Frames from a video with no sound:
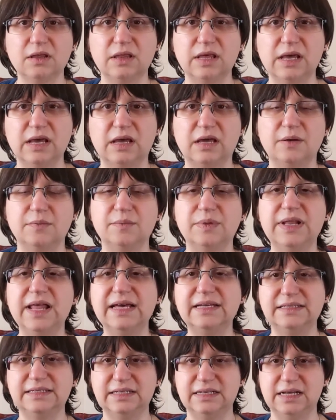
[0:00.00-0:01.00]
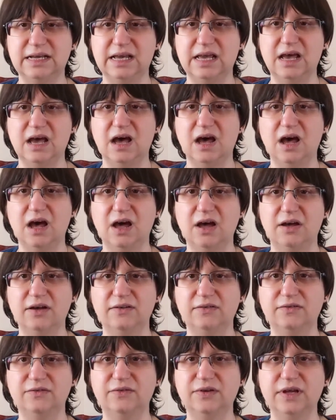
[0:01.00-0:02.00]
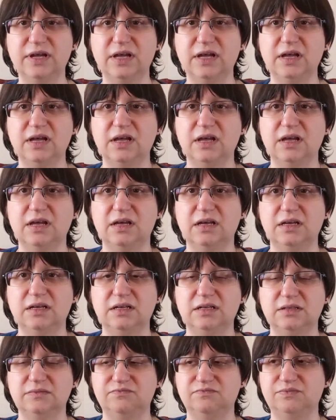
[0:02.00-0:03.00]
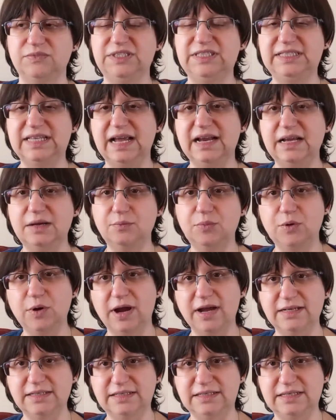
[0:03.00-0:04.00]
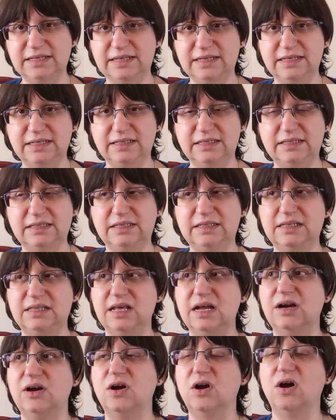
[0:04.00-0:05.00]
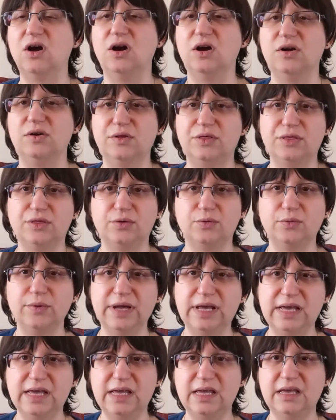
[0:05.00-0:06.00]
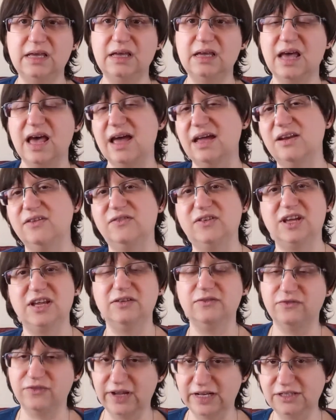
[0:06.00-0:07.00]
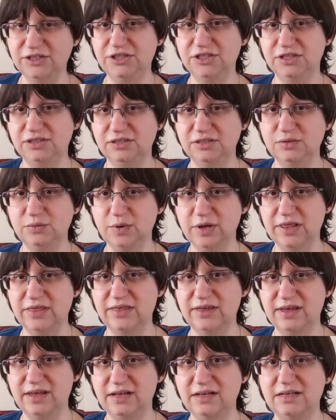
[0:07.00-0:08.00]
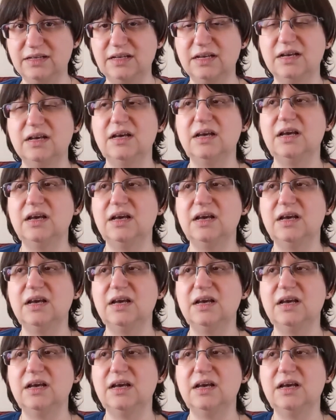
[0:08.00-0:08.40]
the complexity of setting prices. There are three kind of conventions with it